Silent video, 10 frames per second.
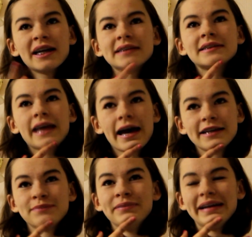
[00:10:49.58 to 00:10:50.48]

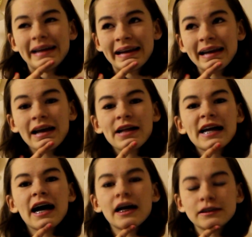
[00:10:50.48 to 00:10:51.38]
scared me
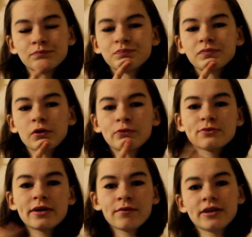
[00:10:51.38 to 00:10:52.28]
was
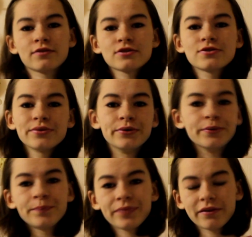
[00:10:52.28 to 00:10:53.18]
when I went on Saw.
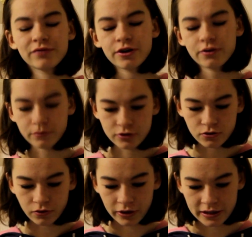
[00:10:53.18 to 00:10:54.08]
If you don't know what
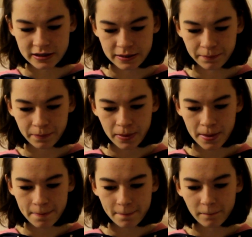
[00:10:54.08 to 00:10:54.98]
Saw is,
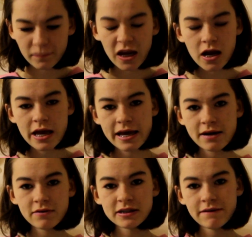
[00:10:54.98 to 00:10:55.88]

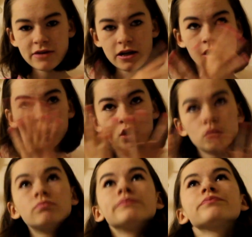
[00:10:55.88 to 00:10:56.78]
here is a video
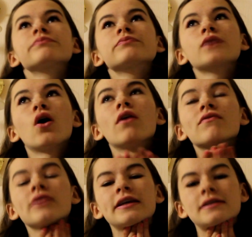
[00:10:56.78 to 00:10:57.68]

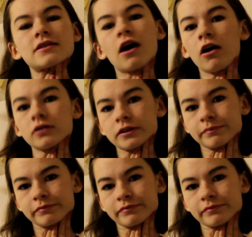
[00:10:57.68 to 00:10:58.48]
of the start.